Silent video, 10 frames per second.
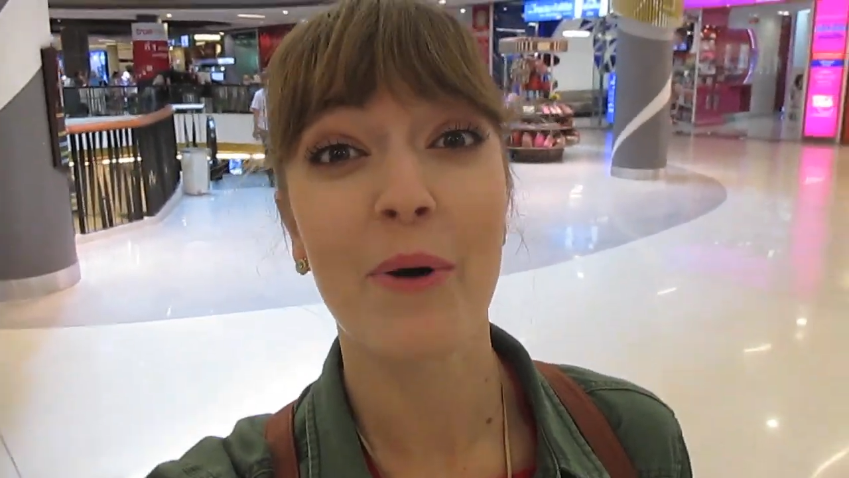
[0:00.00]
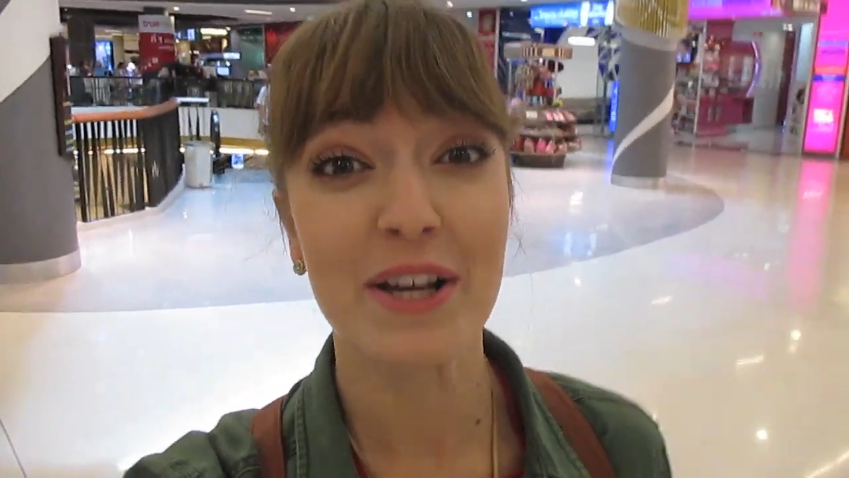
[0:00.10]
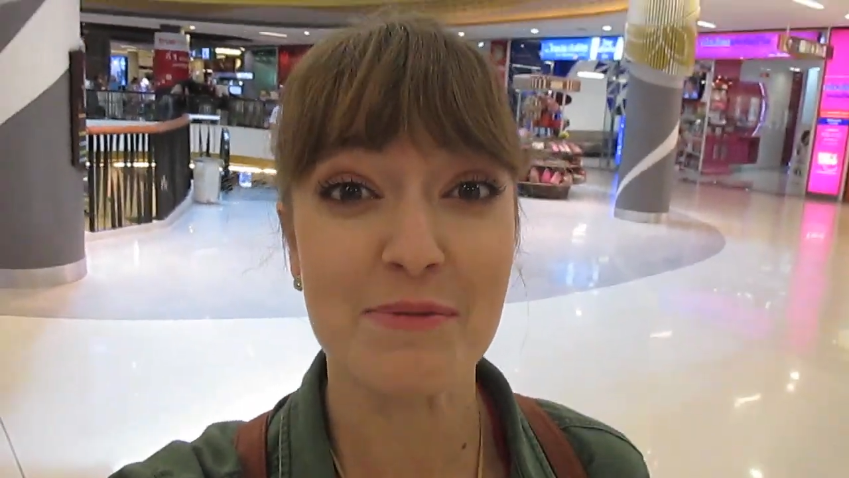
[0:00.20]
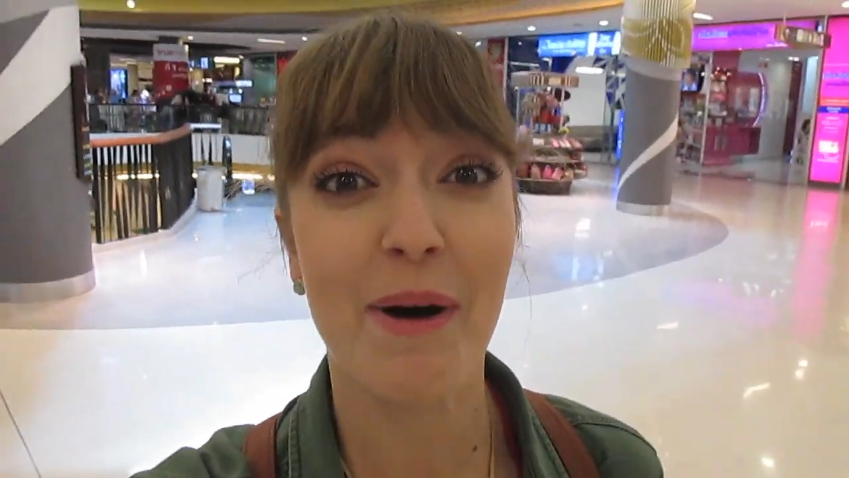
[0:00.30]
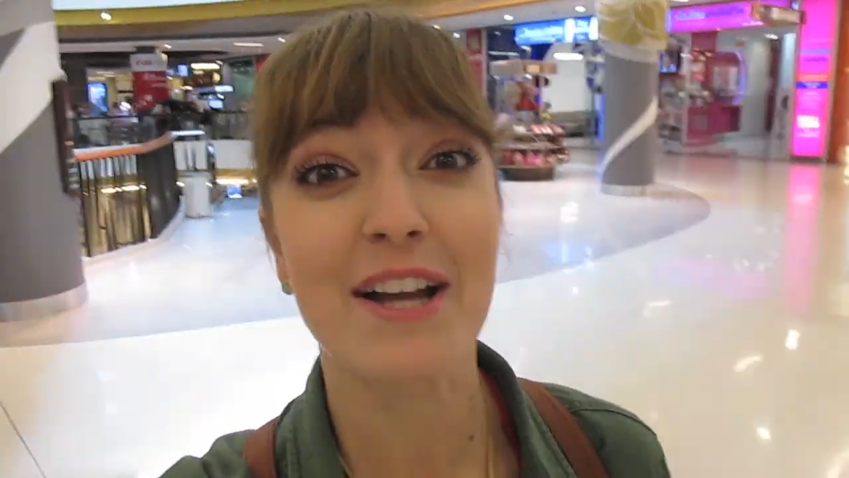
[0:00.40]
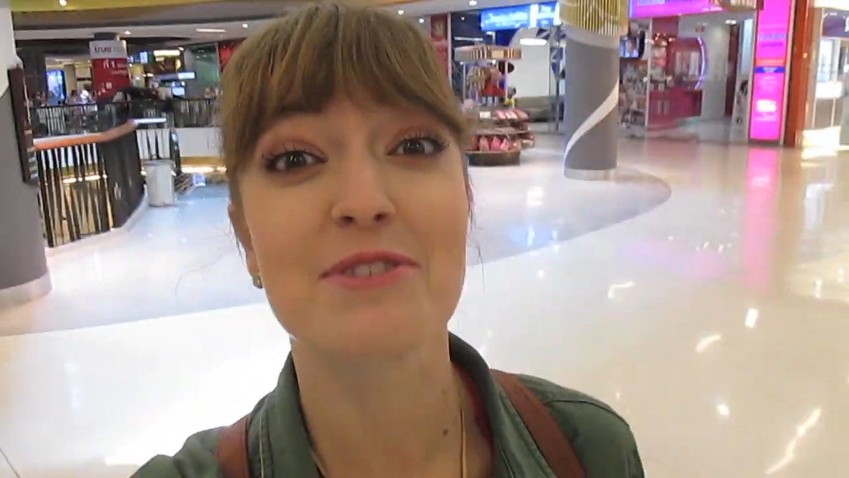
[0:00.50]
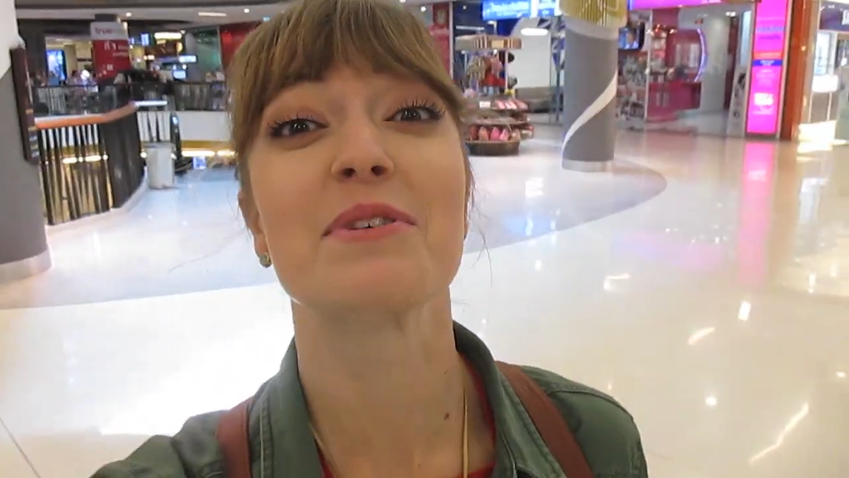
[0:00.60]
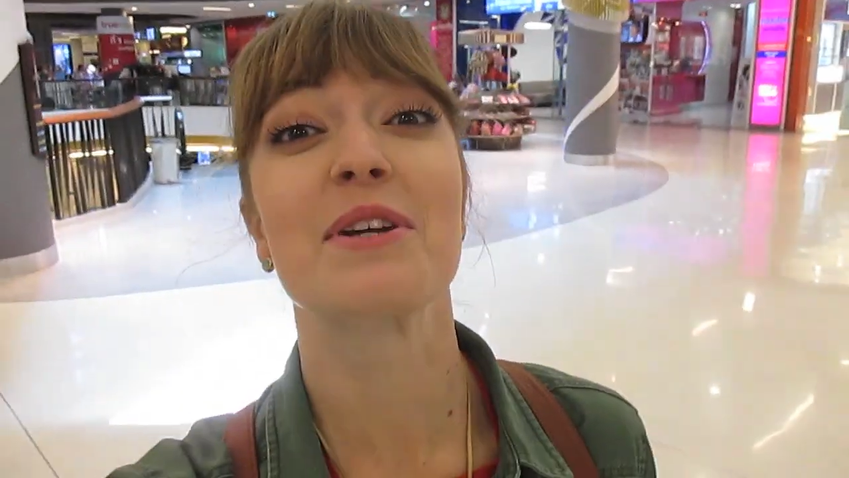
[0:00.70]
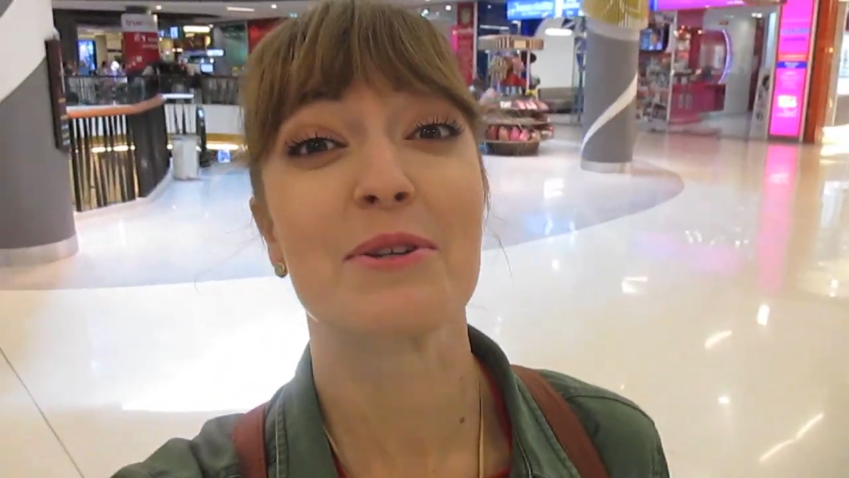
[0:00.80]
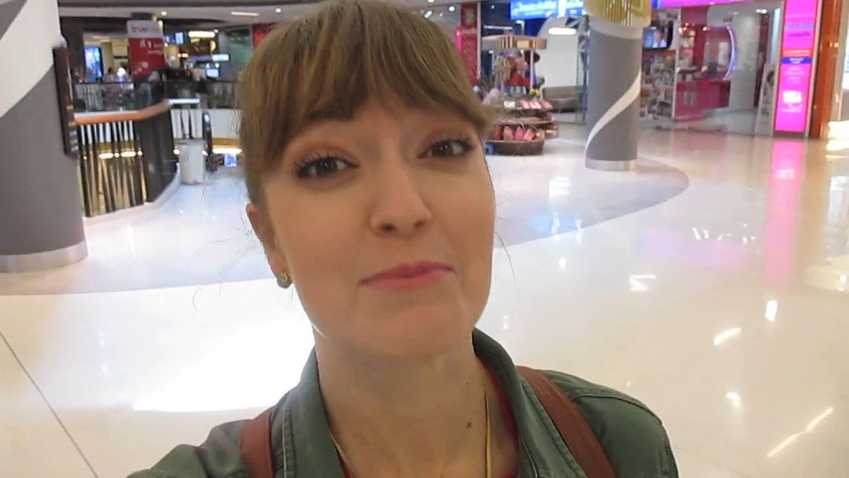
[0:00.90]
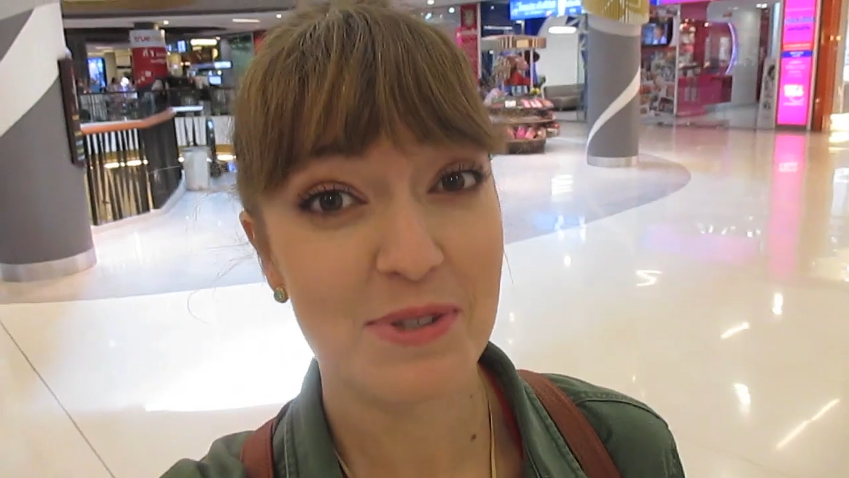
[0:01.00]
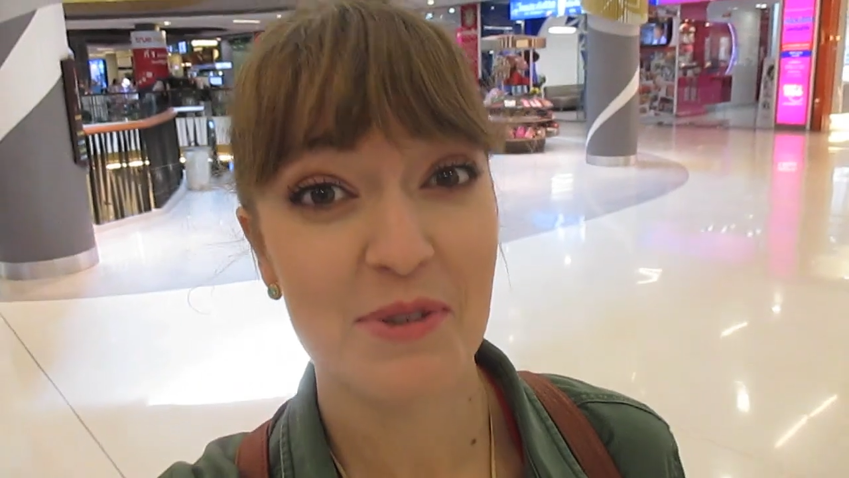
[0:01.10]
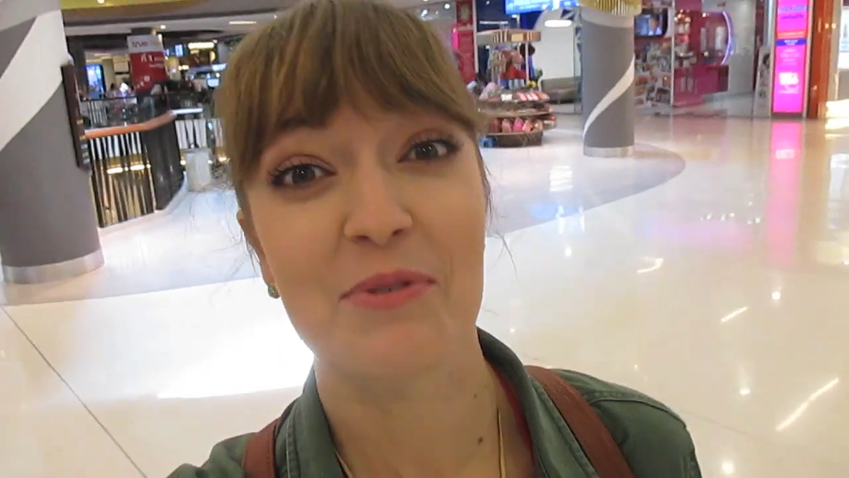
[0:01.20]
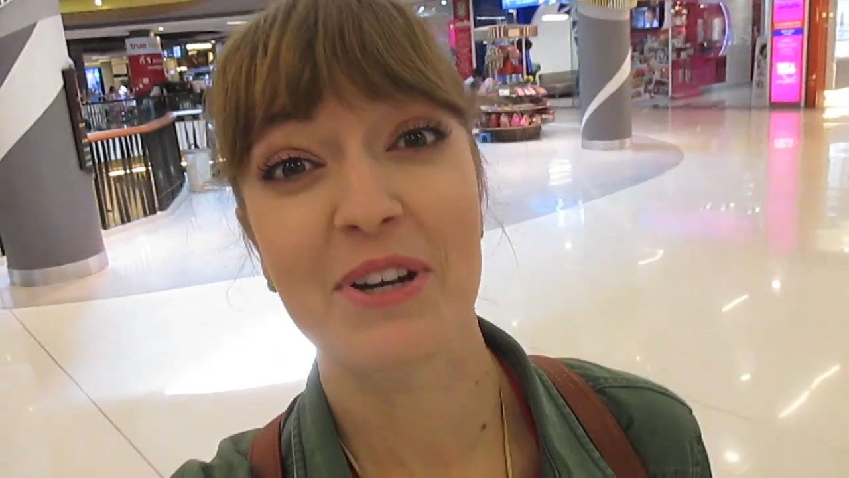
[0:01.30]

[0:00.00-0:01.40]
was my dreams